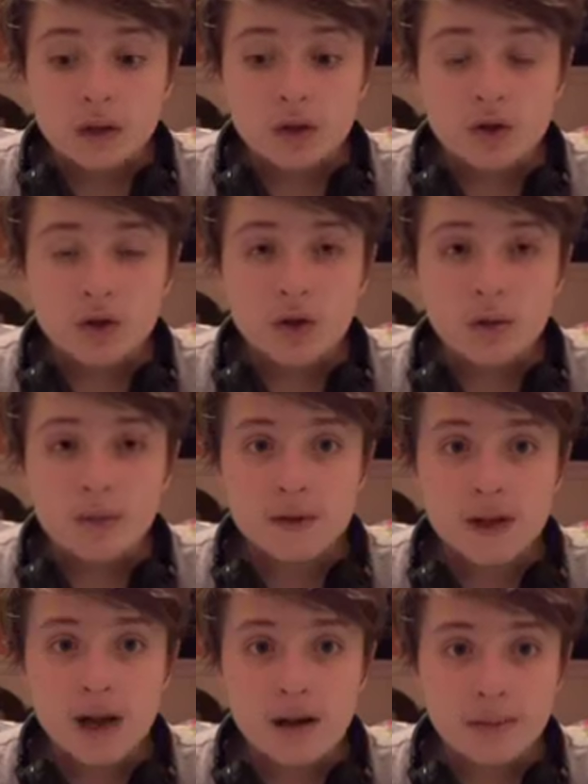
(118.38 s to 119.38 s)
YouTube almost
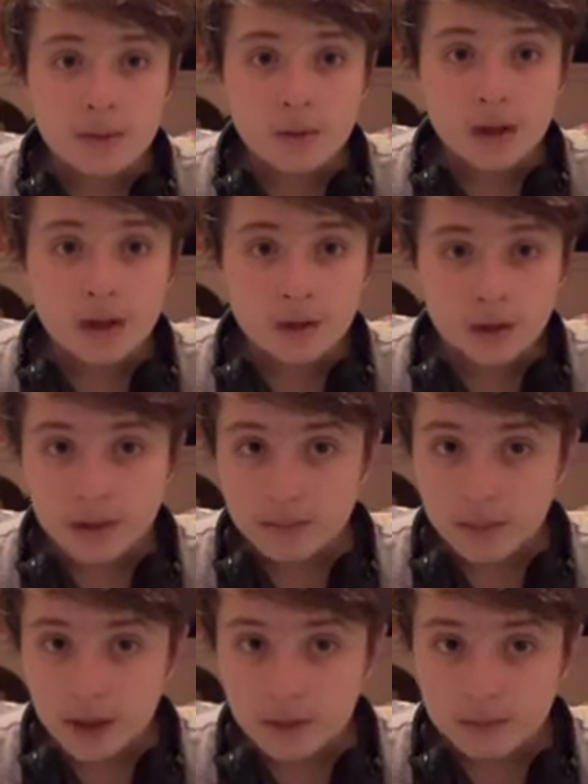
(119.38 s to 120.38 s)
copyright claimed
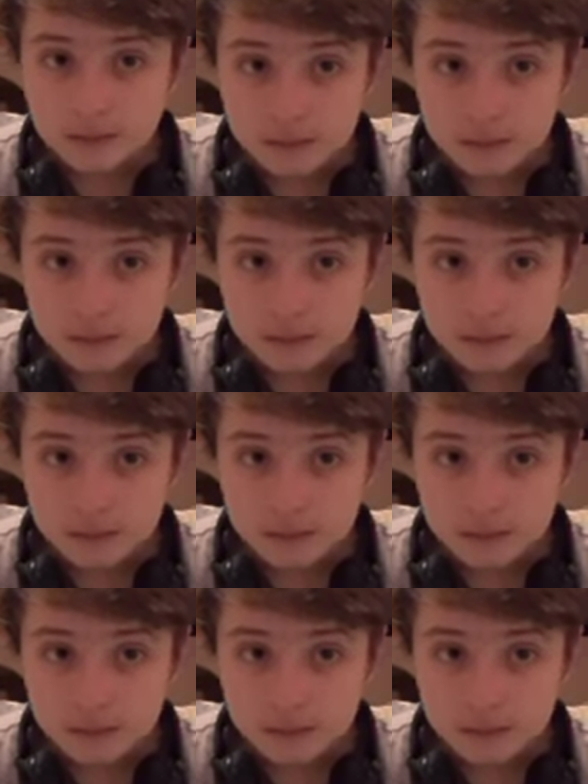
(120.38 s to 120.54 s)
me.